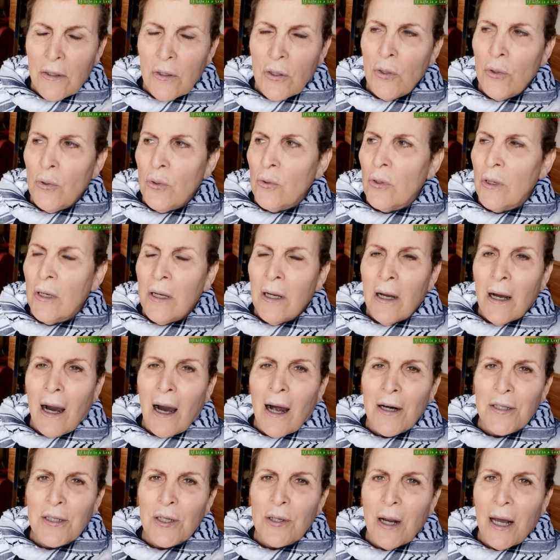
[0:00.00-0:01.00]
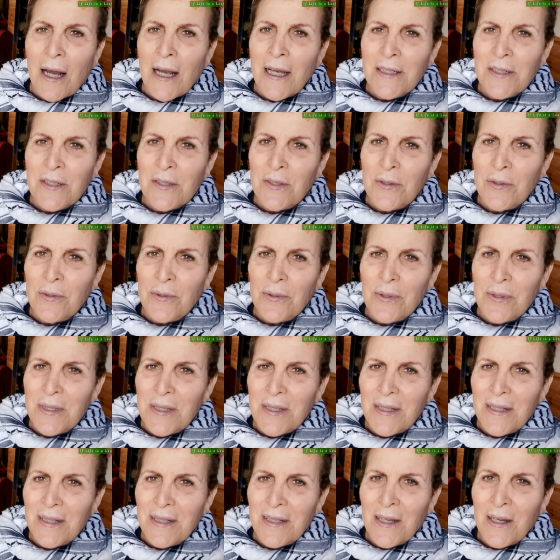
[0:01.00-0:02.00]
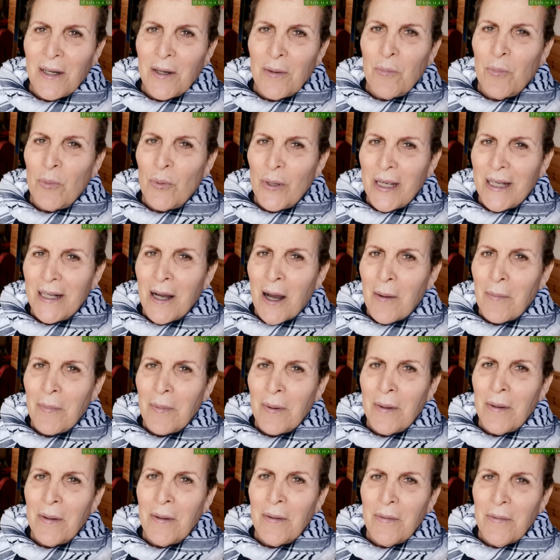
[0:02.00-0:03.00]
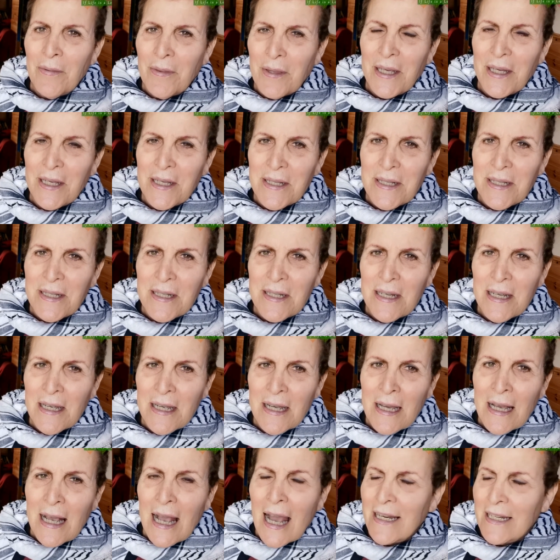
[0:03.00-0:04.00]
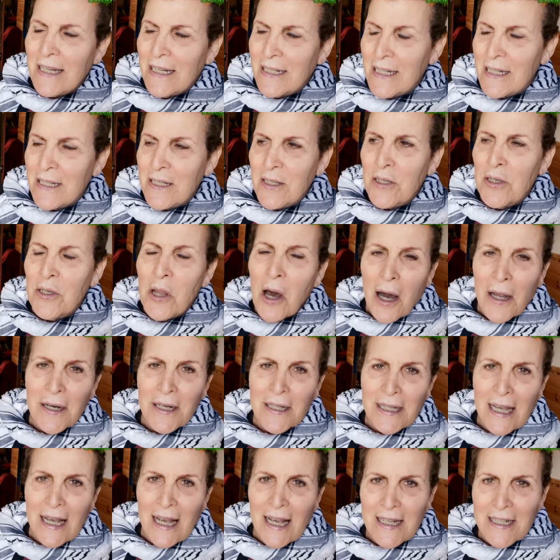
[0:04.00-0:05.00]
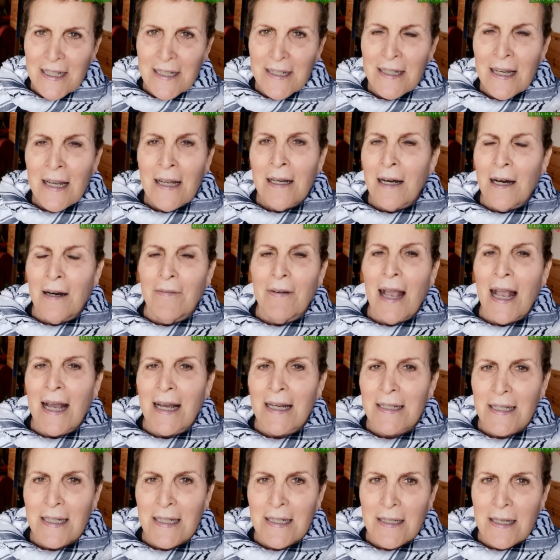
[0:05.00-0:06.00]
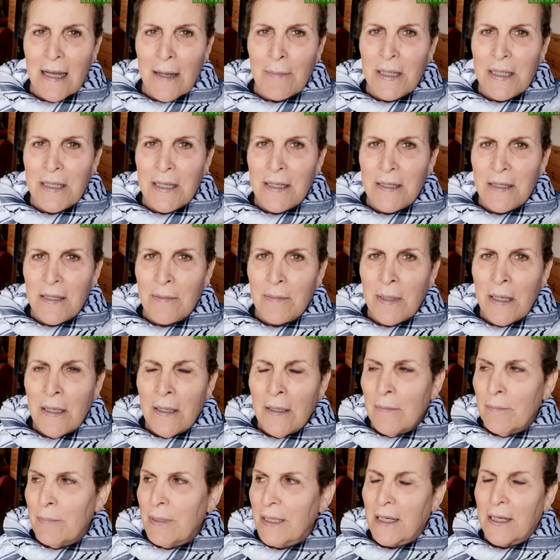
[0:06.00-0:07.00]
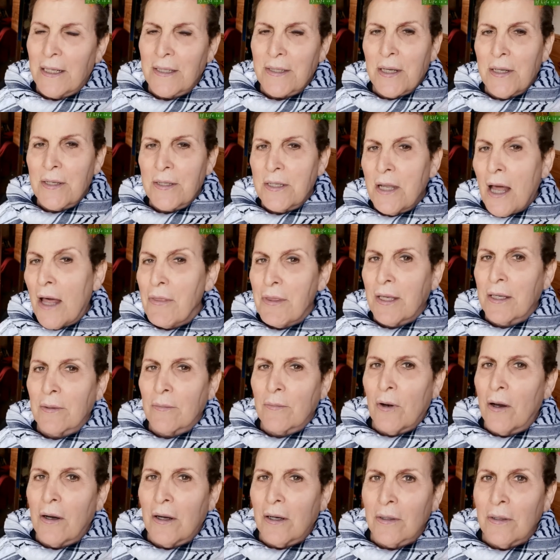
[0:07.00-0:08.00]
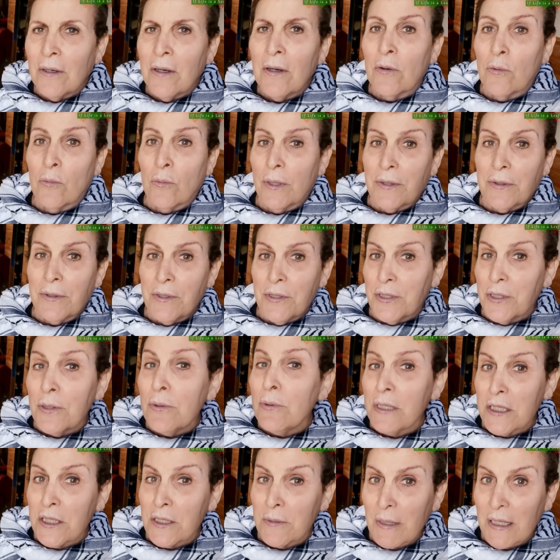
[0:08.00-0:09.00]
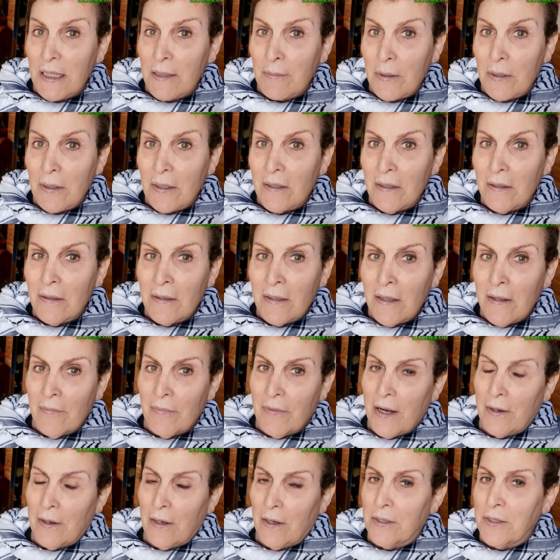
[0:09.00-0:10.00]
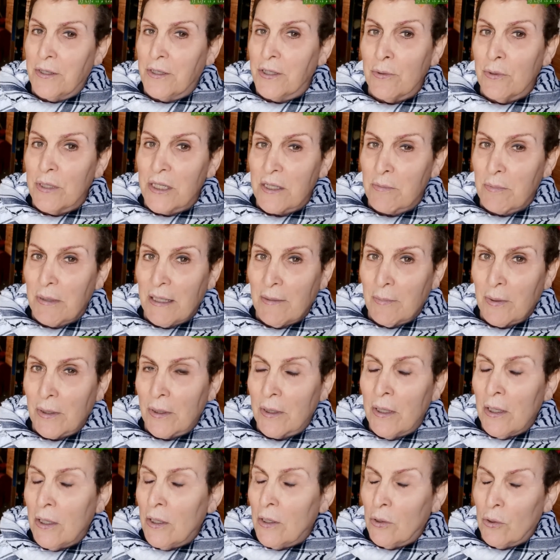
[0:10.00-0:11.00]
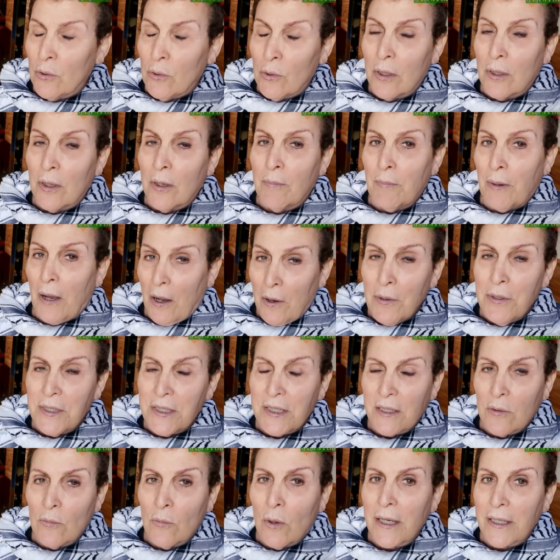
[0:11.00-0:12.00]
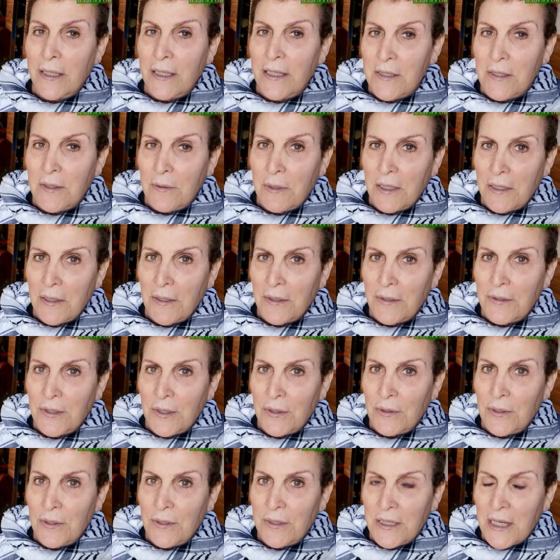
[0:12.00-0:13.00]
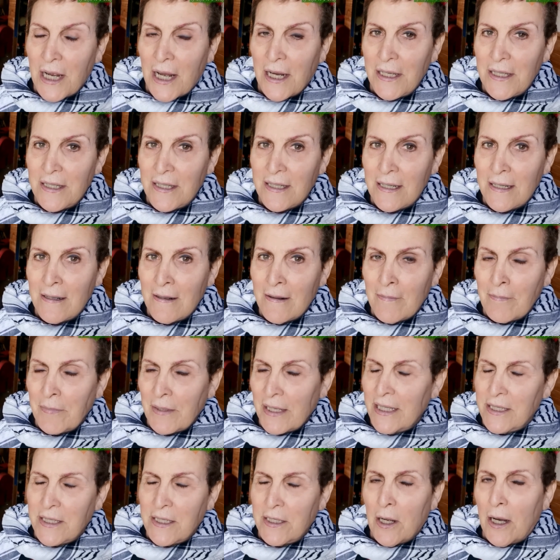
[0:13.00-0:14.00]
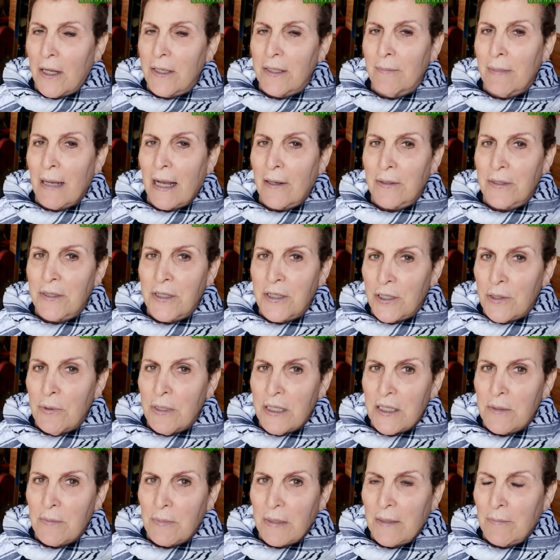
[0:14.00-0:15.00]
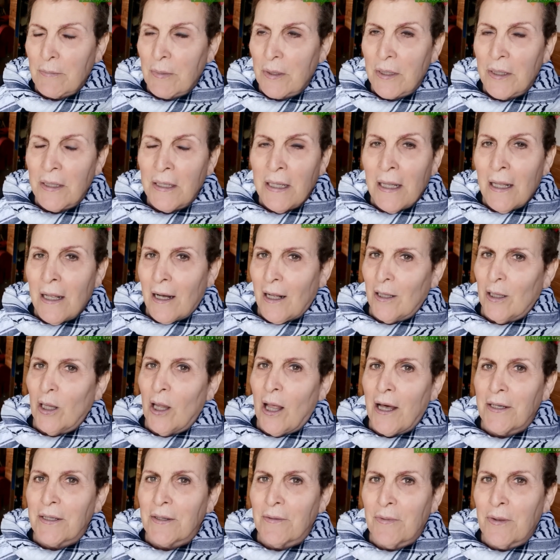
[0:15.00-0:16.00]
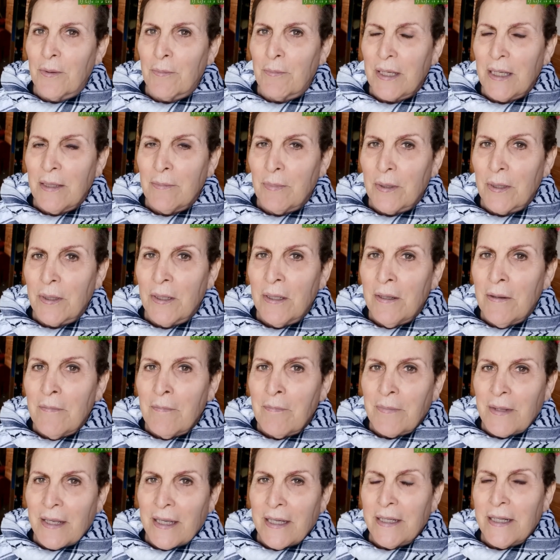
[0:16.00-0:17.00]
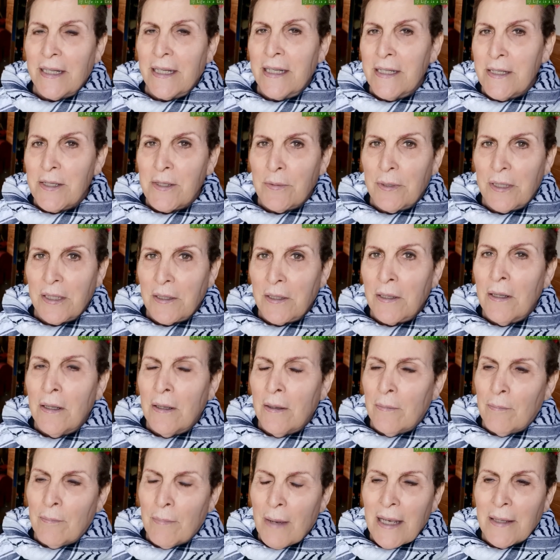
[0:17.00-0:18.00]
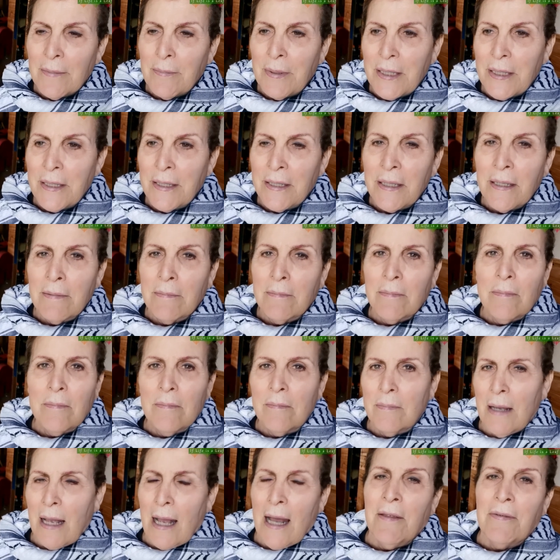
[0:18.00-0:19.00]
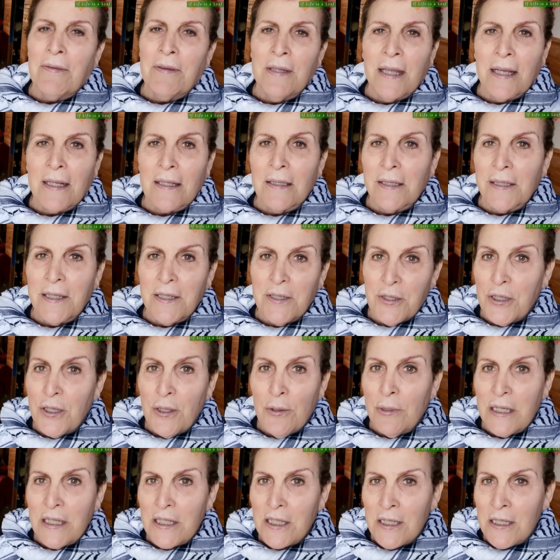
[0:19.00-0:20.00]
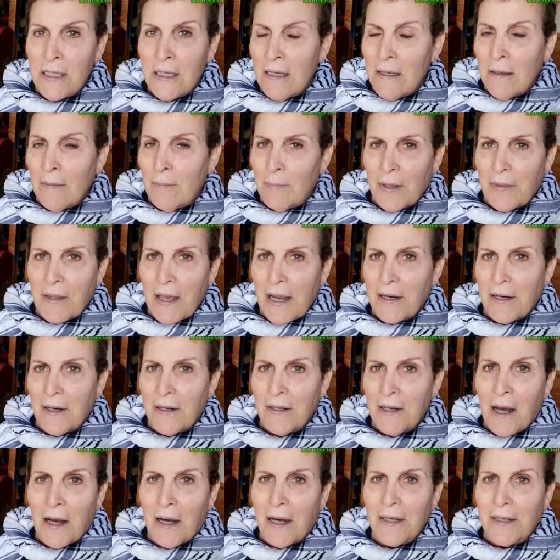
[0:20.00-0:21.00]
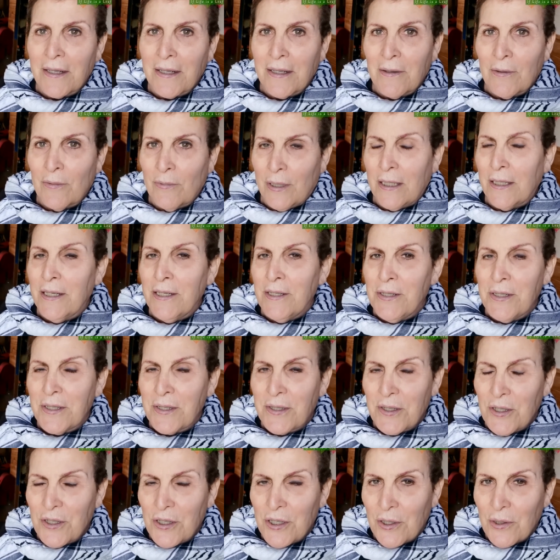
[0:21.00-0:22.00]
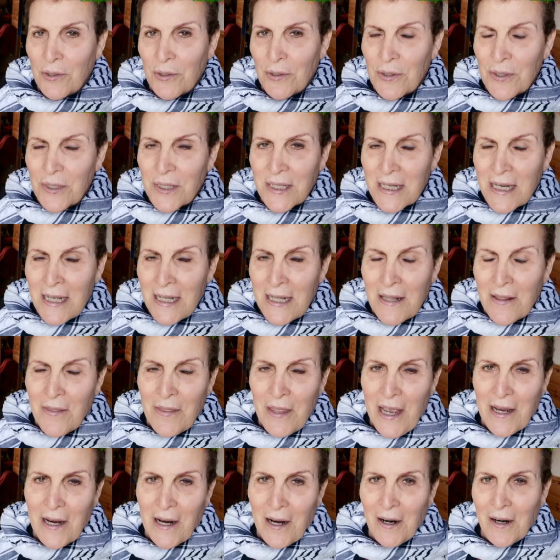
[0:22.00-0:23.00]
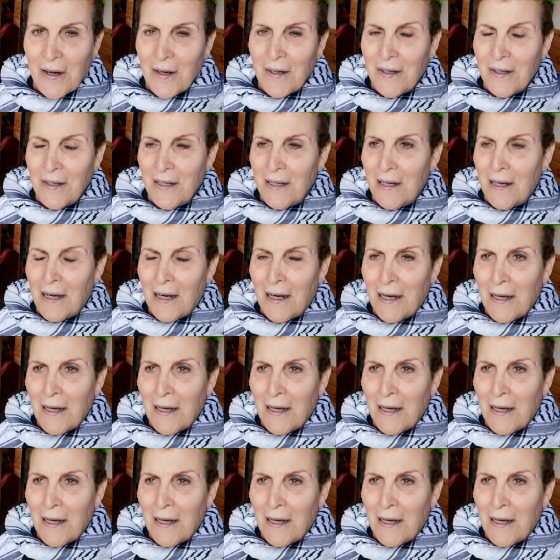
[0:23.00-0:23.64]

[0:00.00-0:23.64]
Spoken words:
who are trying to bring up this. And it is not a case of anti-Semitism, because there's nothing wrong with Jewish people. There are Jewish people who are opposing what Israel does. It's not about Jewish people. A lot of the people in Israel may be ethnically Jewish, but they are not religious Jews. They are